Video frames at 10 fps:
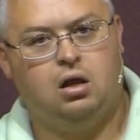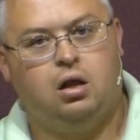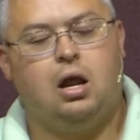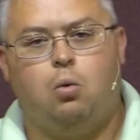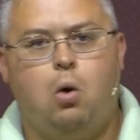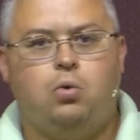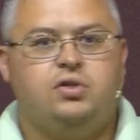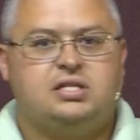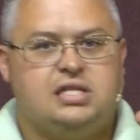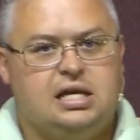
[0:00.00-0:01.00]
Now, what were
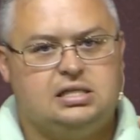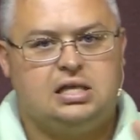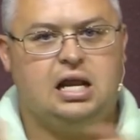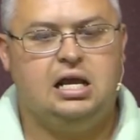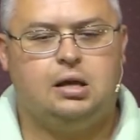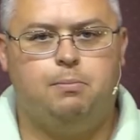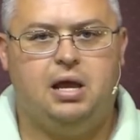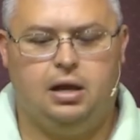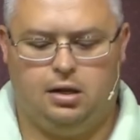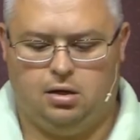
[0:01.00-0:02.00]
the sins that he
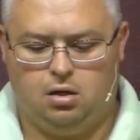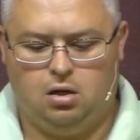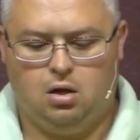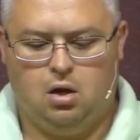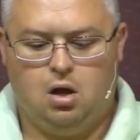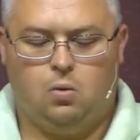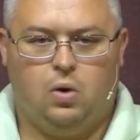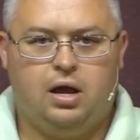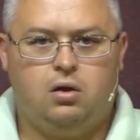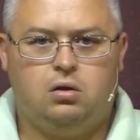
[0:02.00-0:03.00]
committed?
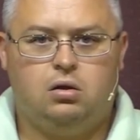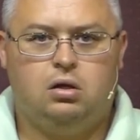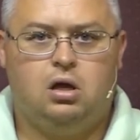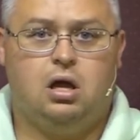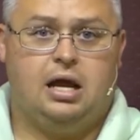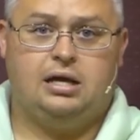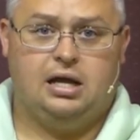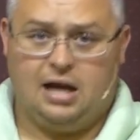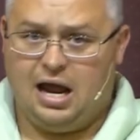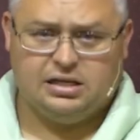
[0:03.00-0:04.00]
Well, he
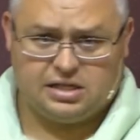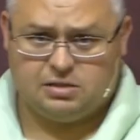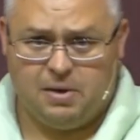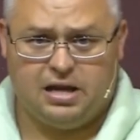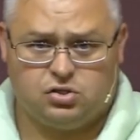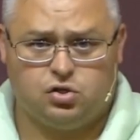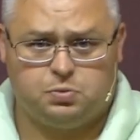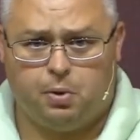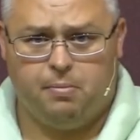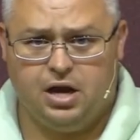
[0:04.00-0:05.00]
didn't ask his master's
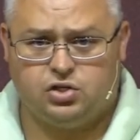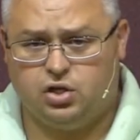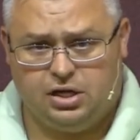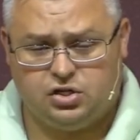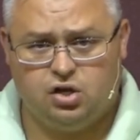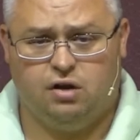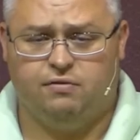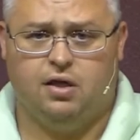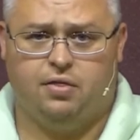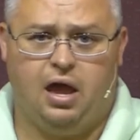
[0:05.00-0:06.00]
permission. He should have
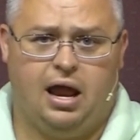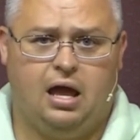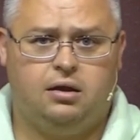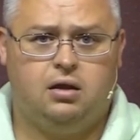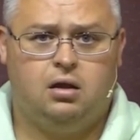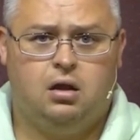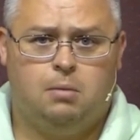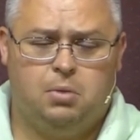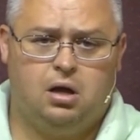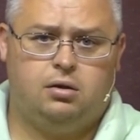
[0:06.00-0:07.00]
done that.
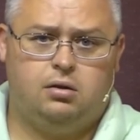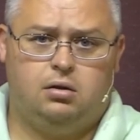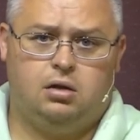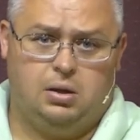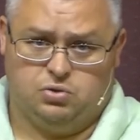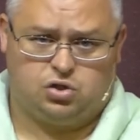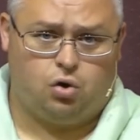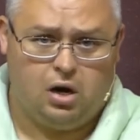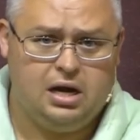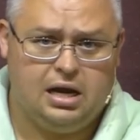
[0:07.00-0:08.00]
But he was
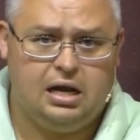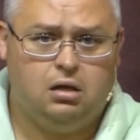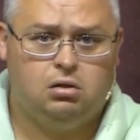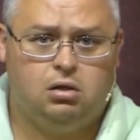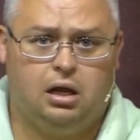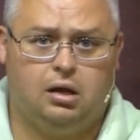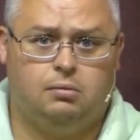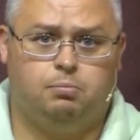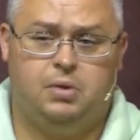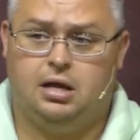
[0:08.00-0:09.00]
greedy,
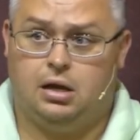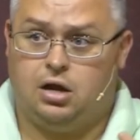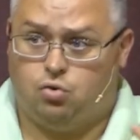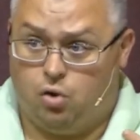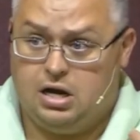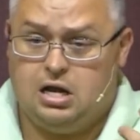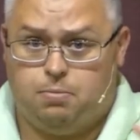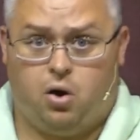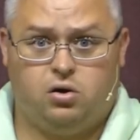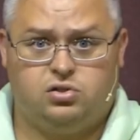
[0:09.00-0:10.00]
and being a greedy
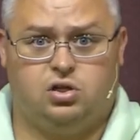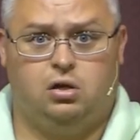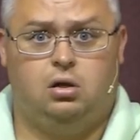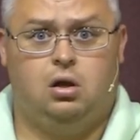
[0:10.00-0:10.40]
person,